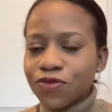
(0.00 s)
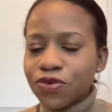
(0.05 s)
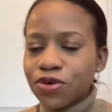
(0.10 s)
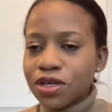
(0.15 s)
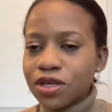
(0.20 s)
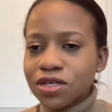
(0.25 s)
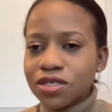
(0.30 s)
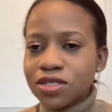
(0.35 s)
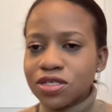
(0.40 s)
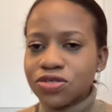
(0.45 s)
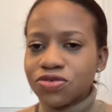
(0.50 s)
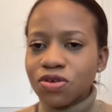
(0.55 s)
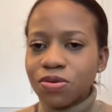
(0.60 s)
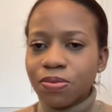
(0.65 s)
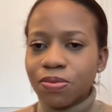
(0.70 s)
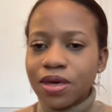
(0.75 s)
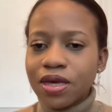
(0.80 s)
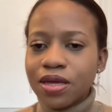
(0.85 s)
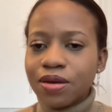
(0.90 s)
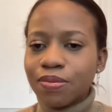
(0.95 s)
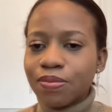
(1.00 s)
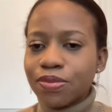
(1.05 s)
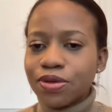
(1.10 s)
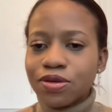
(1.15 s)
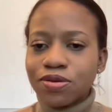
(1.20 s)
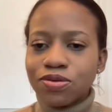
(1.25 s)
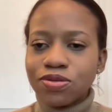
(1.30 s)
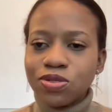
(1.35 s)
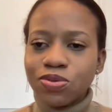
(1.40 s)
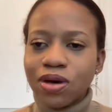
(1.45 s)
if you can just remain
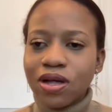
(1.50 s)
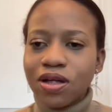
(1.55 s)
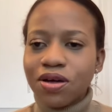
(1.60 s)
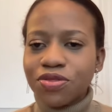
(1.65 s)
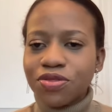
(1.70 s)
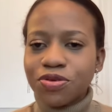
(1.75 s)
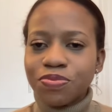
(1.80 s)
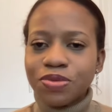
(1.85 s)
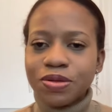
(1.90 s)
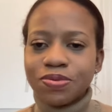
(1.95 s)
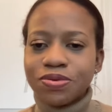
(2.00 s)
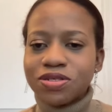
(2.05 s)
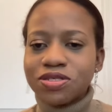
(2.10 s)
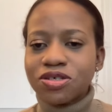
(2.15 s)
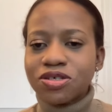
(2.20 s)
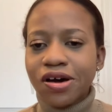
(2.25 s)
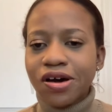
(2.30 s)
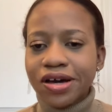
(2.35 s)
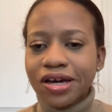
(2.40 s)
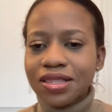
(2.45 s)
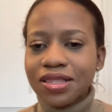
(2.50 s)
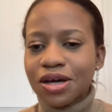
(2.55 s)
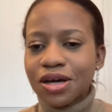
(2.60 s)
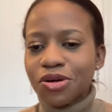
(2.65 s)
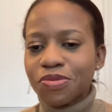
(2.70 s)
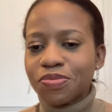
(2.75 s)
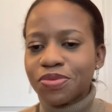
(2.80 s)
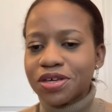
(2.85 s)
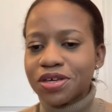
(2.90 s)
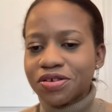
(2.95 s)
mute while other people are talking, that
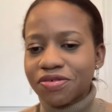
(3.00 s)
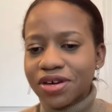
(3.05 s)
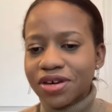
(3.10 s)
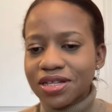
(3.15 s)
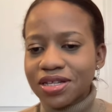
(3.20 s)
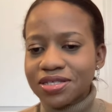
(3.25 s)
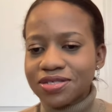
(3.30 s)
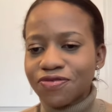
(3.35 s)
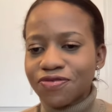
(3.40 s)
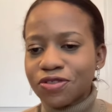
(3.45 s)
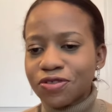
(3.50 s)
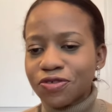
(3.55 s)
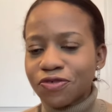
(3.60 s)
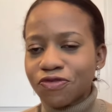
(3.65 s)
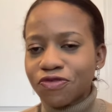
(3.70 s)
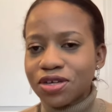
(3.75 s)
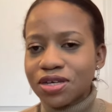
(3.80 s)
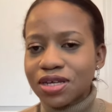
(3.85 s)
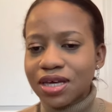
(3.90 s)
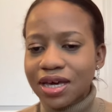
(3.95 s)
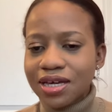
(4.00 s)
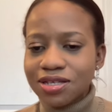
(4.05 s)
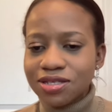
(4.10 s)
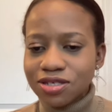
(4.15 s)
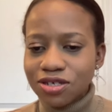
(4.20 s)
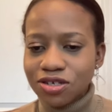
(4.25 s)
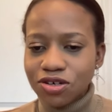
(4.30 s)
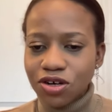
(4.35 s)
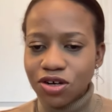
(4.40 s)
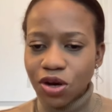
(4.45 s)
will be great. Feel free to
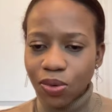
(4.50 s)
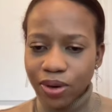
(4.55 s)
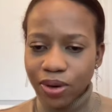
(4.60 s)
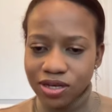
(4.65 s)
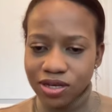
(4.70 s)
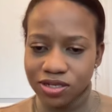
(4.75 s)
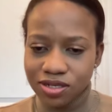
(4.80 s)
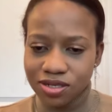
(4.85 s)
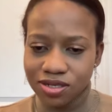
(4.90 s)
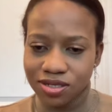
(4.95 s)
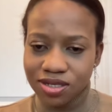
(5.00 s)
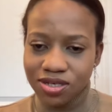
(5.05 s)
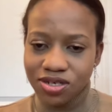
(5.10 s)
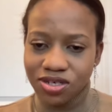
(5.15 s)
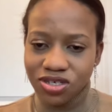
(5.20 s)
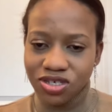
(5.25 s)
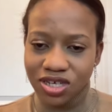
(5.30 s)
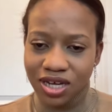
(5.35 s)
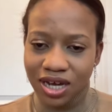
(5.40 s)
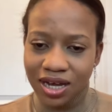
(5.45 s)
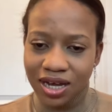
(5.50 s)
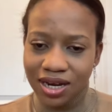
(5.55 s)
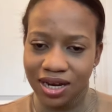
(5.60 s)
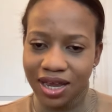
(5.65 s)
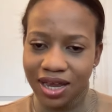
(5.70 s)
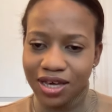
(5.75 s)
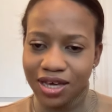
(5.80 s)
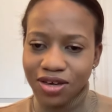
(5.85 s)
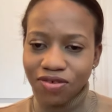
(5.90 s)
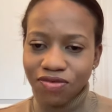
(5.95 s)
enter your questions in the chat
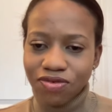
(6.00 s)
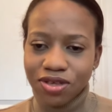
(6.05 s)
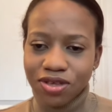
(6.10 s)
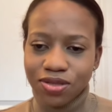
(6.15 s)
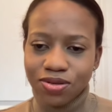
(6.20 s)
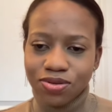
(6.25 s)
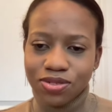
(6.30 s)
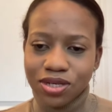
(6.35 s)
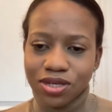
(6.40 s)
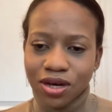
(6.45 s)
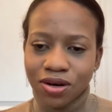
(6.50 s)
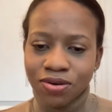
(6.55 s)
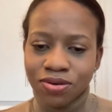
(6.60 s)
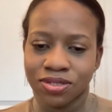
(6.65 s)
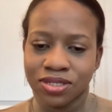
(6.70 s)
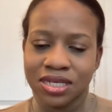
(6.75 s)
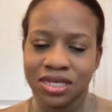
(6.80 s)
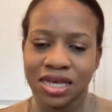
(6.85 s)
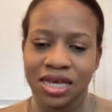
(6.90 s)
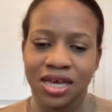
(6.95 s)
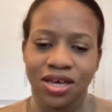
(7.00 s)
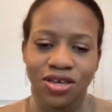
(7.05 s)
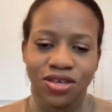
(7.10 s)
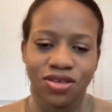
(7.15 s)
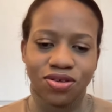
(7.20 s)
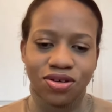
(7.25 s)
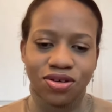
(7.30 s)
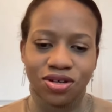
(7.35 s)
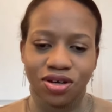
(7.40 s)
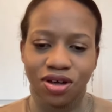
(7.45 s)
and I can read those out.
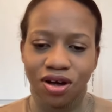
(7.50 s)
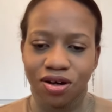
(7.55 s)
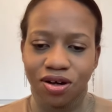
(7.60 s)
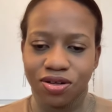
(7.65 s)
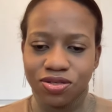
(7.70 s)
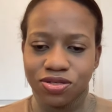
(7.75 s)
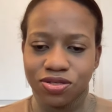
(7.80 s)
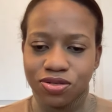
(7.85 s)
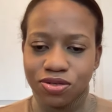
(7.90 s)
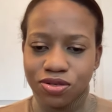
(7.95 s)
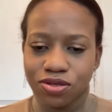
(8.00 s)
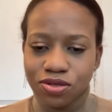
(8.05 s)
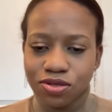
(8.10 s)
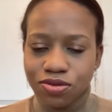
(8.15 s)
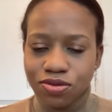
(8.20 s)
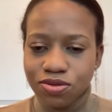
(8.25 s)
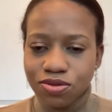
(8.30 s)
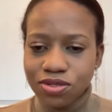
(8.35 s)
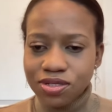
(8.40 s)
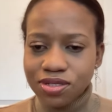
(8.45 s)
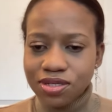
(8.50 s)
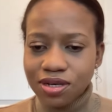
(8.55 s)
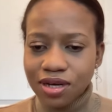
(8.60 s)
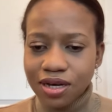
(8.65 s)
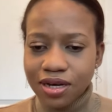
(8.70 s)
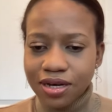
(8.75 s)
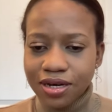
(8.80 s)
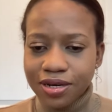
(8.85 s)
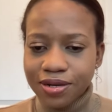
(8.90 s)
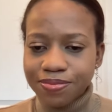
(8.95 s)
You can also use
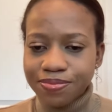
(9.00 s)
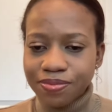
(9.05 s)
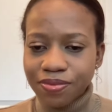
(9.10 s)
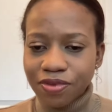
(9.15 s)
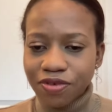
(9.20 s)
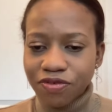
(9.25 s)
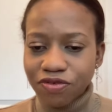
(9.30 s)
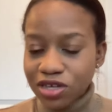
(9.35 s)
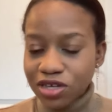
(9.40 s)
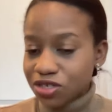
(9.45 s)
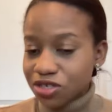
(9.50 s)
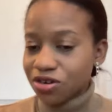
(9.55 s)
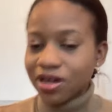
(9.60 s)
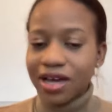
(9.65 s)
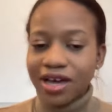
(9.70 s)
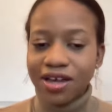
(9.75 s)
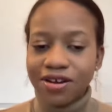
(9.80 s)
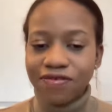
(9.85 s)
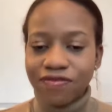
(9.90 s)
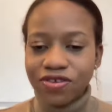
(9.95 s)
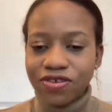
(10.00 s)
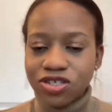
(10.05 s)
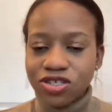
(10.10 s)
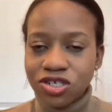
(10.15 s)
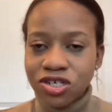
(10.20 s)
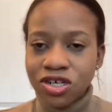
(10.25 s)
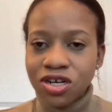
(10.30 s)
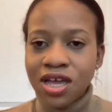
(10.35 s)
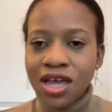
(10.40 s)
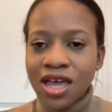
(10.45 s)
the um, raise your hand
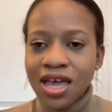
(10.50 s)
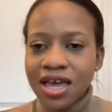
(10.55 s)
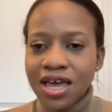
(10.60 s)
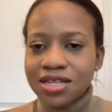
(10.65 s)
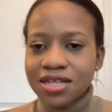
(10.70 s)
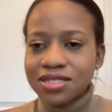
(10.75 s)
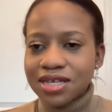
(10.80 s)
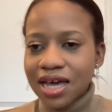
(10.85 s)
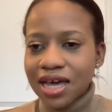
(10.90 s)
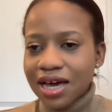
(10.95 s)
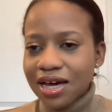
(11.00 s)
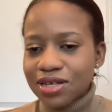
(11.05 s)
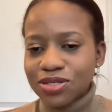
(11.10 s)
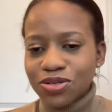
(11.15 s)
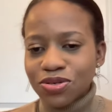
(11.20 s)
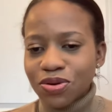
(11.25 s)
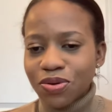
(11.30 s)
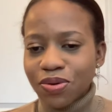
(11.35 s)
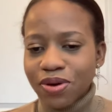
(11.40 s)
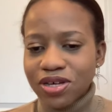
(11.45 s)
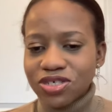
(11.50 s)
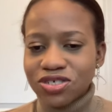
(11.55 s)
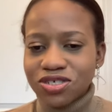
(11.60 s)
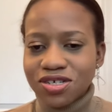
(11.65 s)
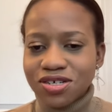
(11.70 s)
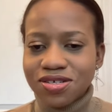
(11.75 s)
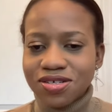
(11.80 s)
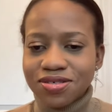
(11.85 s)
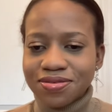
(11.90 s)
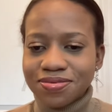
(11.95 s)
feature to ask a
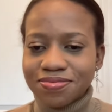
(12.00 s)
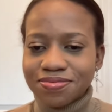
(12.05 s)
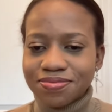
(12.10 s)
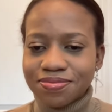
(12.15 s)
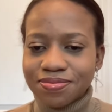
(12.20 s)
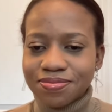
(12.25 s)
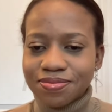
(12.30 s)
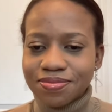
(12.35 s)
question.